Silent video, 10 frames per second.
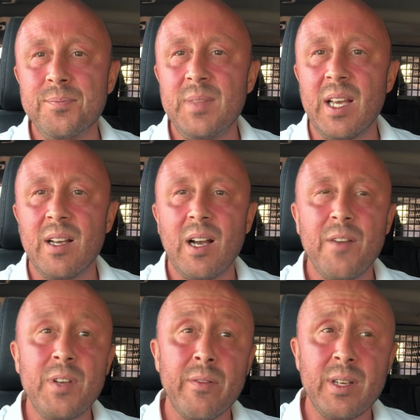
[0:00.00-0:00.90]
yeah,
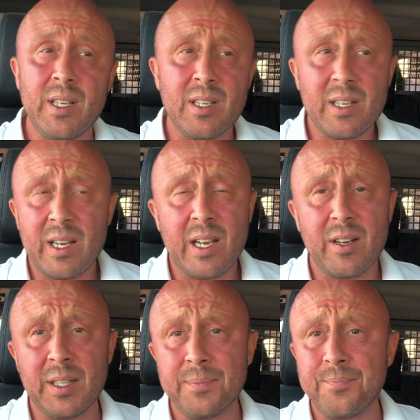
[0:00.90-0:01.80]
I've never needed an
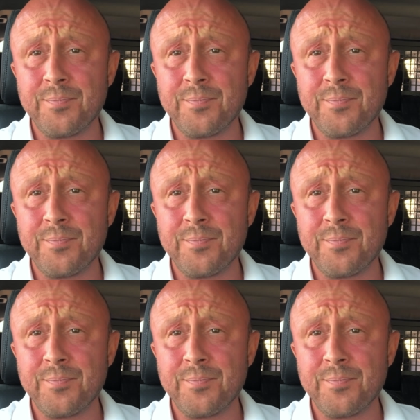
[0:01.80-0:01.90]
AI.